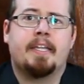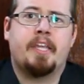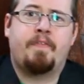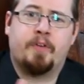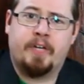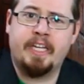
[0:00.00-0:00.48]

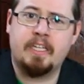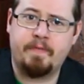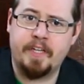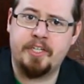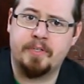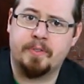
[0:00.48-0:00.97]
if you're an
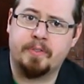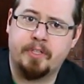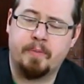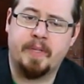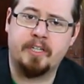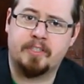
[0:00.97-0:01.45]
individual,
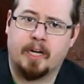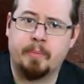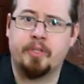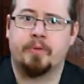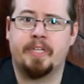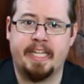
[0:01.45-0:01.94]
you'd be in
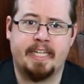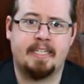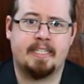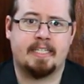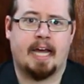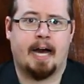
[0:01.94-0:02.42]
trouble, you would
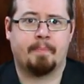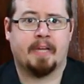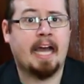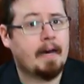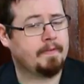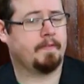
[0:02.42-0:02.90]
need some
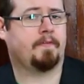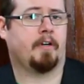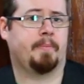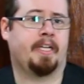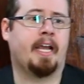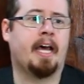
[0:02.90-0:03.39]
cover
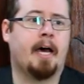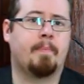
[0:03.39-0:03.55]
from it,